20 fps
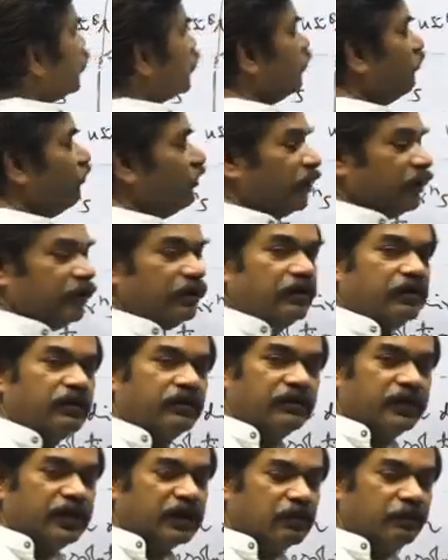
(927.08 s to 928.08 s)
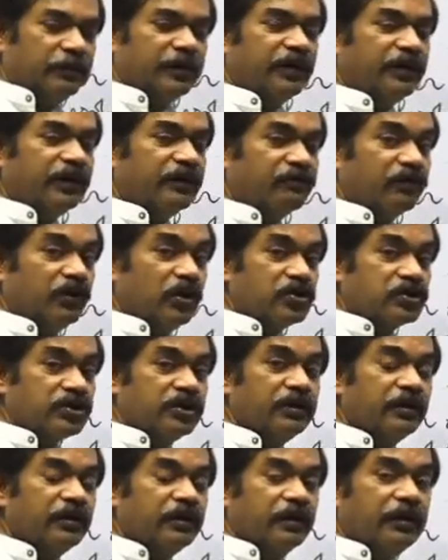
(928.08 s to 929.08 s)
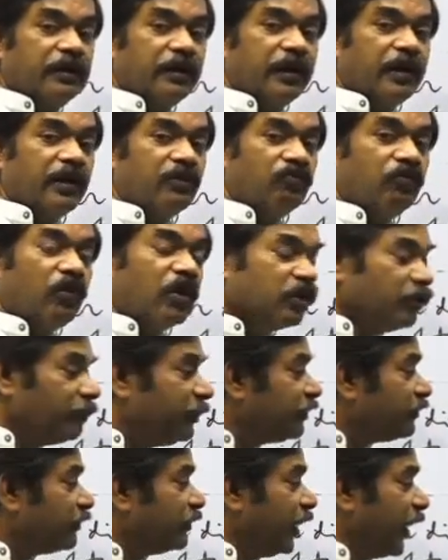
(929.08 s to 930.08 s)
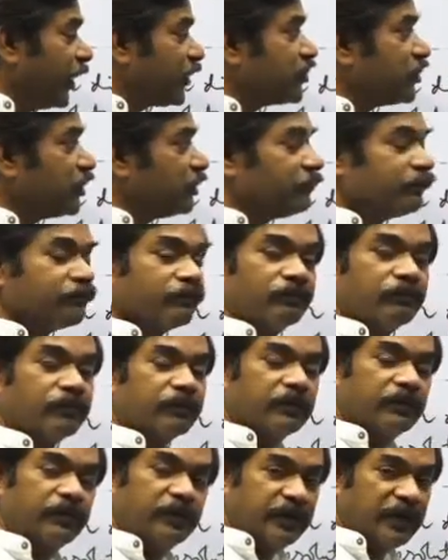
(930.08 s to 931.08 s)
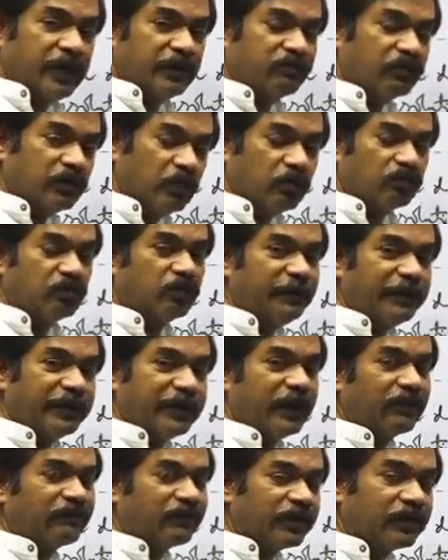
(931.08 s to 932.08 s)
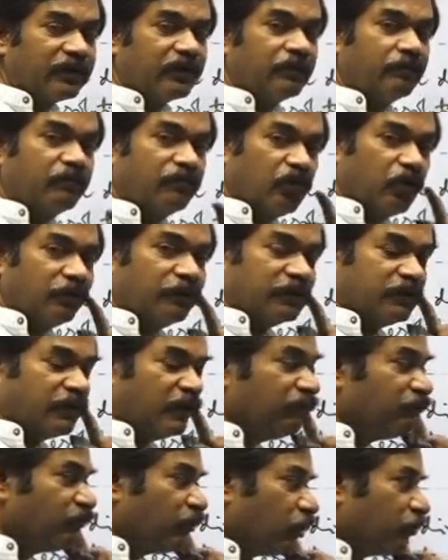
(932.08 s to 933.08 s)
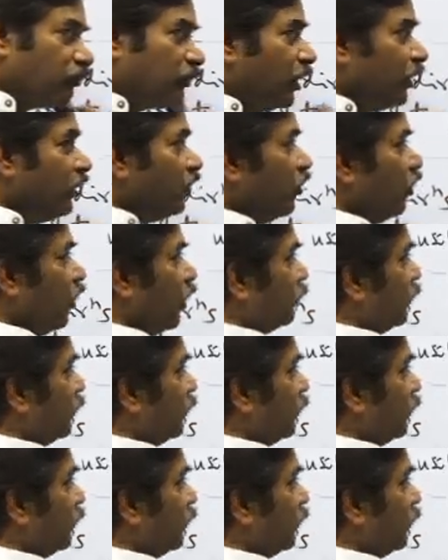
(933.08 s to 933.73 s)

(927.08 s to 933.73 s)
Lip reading: V. That will be the net velocity. And what will be its direction? That will also be calculated from the same formula of the